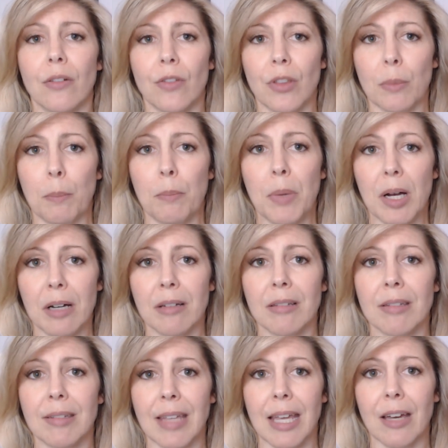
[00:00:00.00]
the B
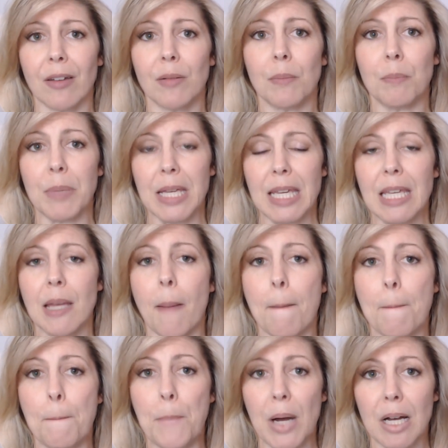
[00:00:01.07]
sound, B,
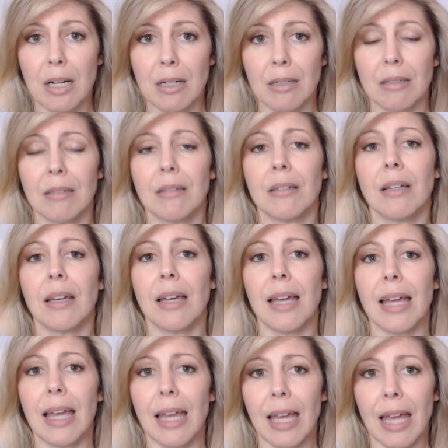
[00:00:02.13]
B,
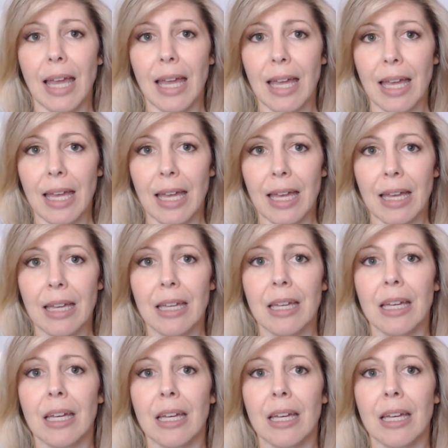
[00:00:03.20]
air,